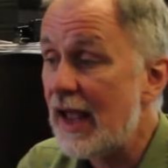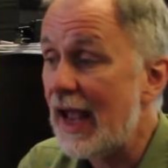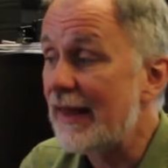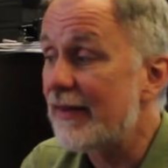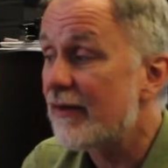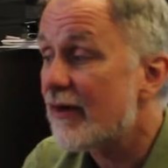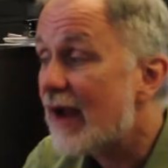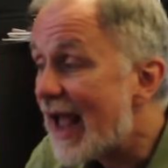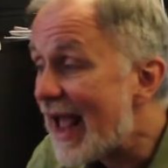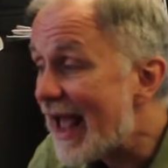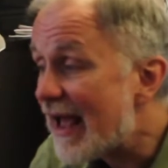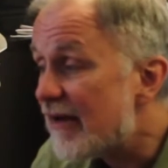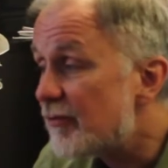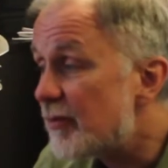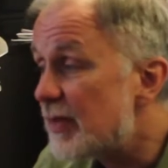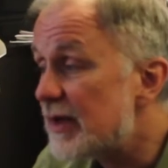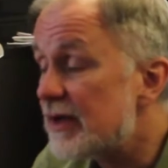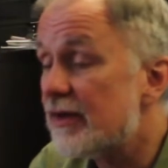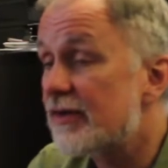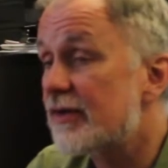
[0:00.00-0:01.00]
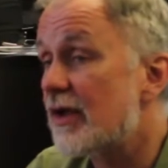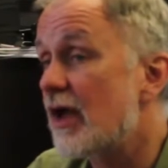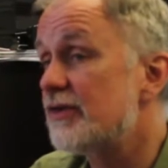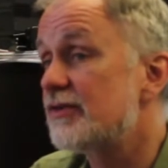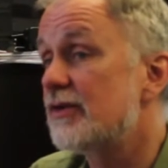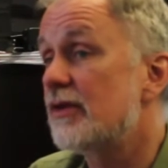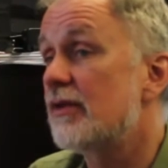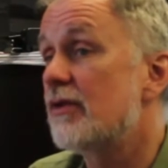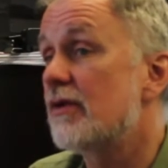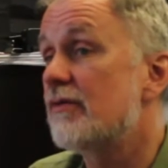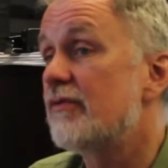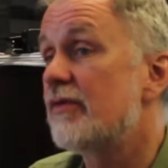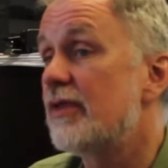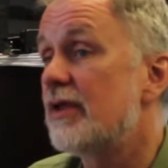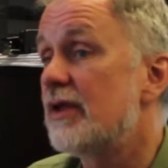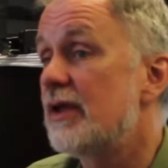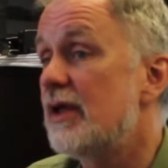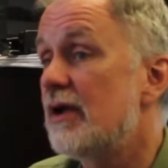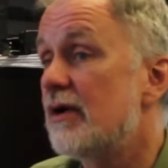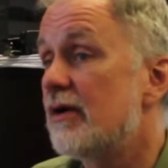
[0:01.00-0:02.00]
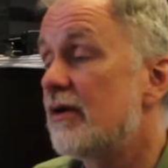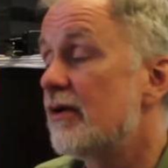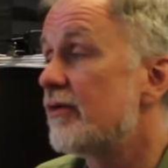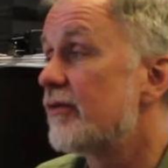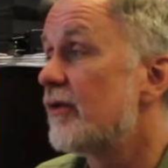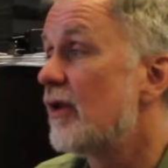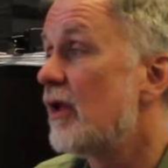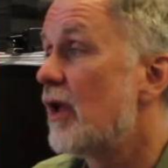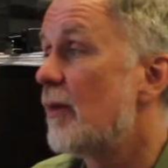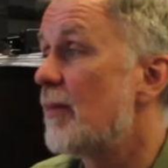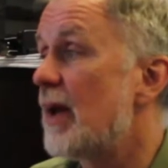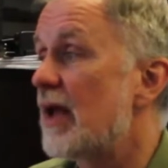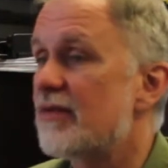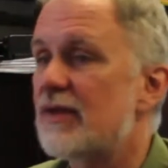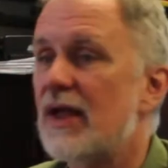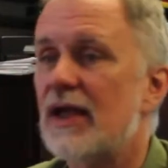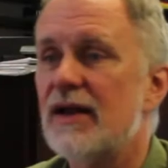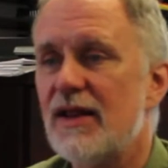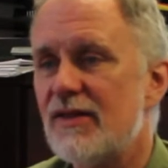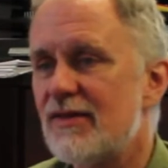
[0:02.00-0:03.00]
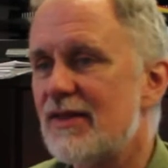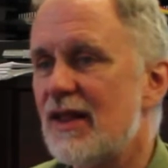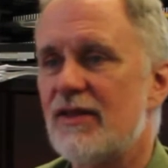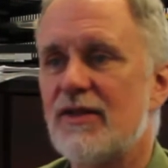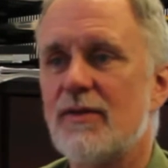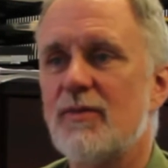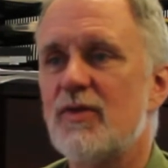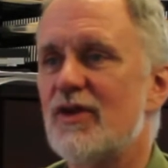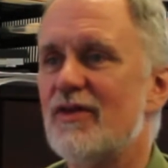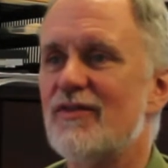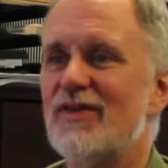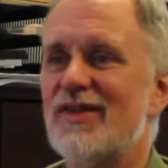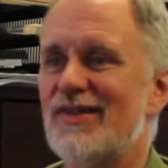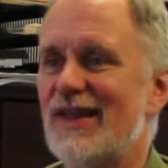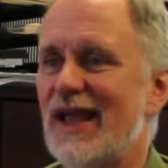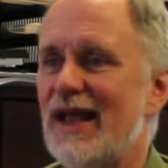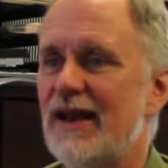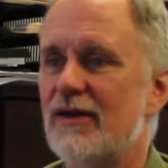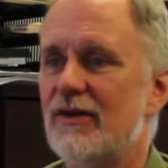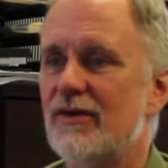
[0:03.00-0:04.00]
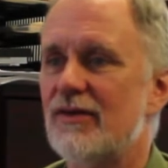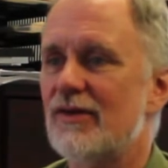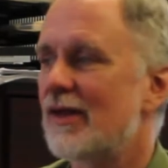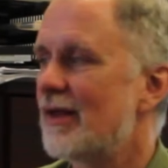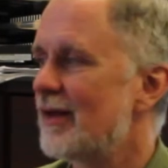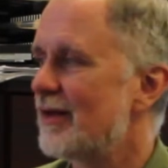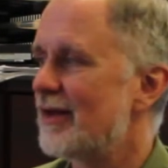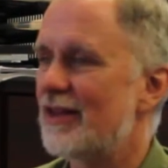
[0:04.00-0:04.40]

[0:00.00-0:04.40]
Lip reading: And there have been discussions over the years about saying, let's set some service standards.